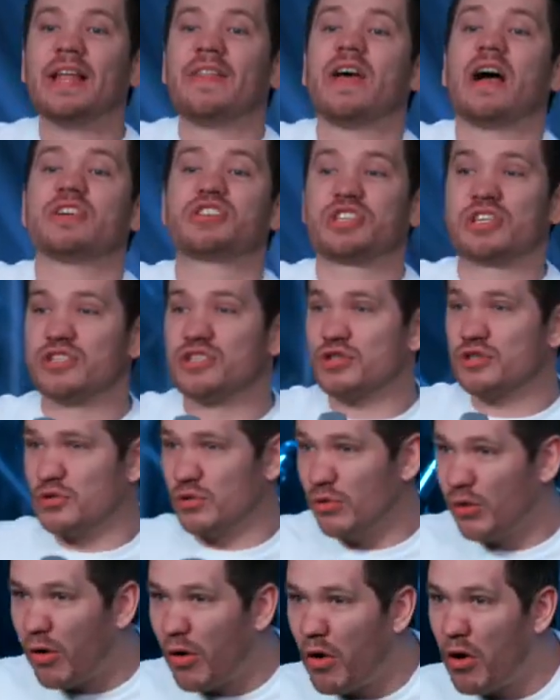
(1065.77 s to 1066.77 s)
Now she has
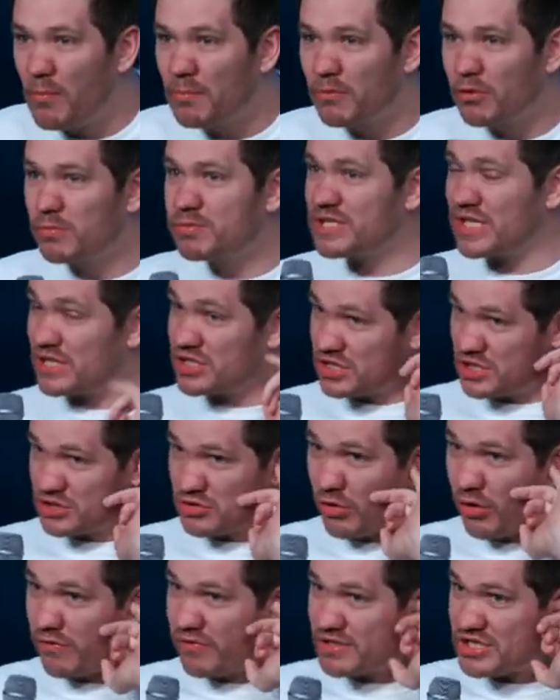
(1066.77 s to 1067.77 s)
two home groups that
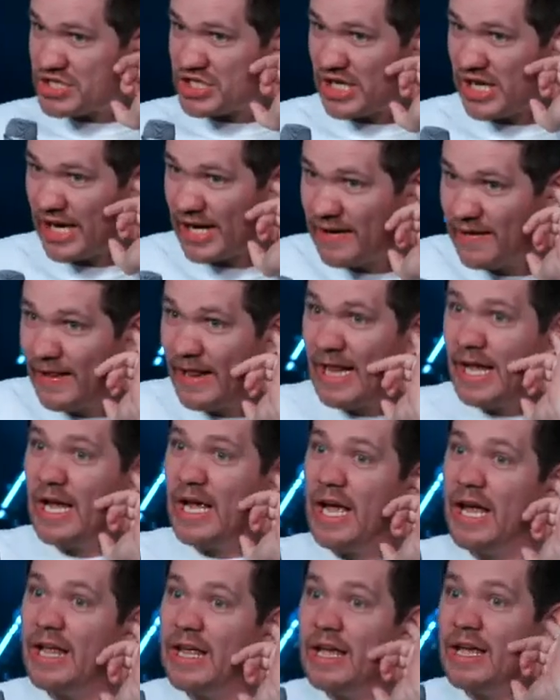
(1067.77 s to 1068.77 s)
she's overseeing.
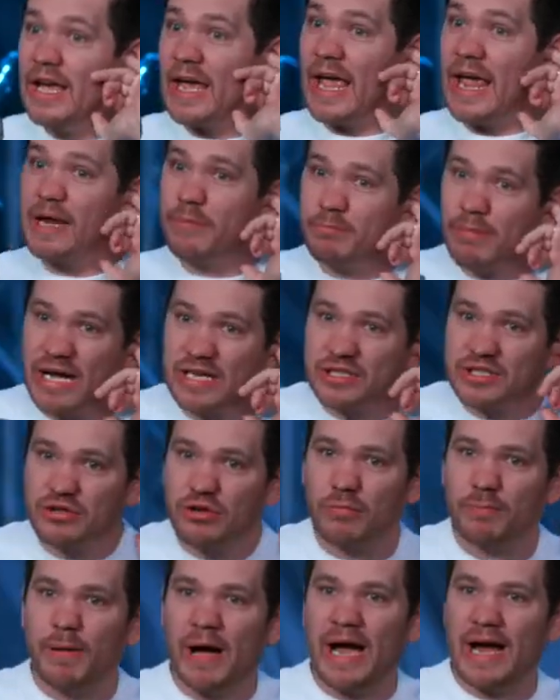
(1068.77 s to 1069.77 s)
8 months
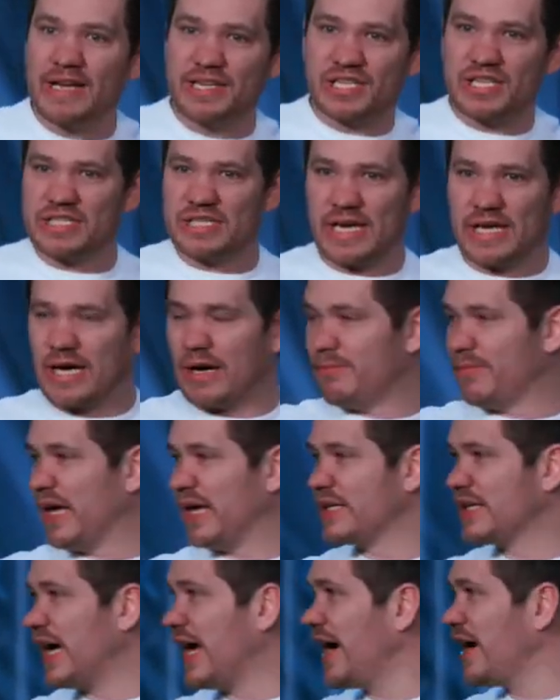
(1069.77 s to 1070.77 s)
go by and she's like, I'm
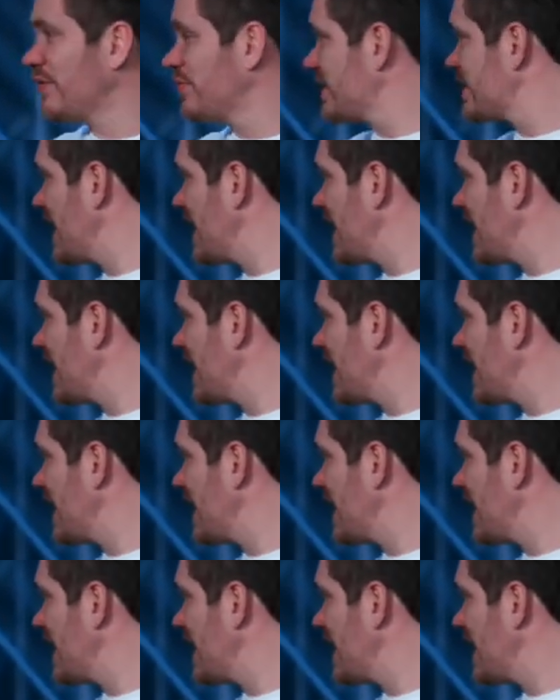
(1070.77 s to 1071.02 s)
not dying.